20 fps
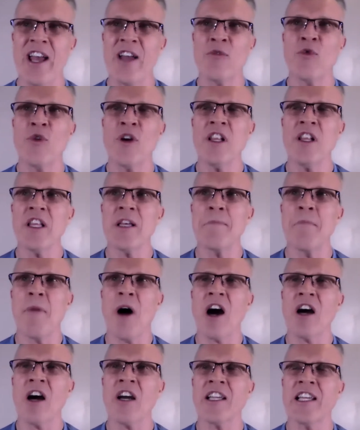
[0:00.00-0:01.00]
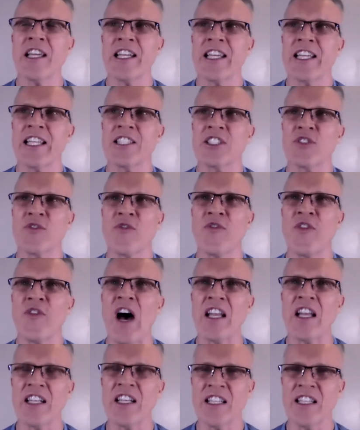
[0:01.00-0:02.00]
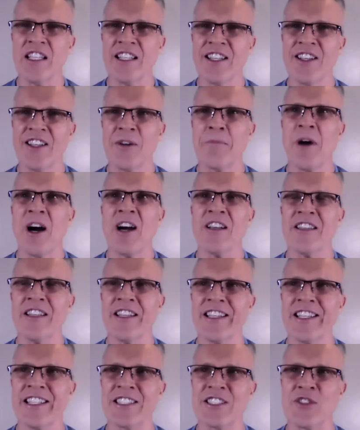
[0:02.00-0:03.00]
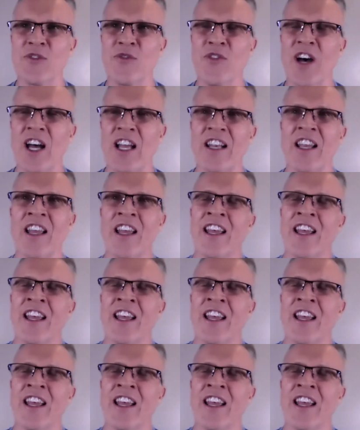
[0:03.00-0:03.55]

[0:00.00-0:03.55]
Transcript: And really, marketing is fun. You know, marketing is fun.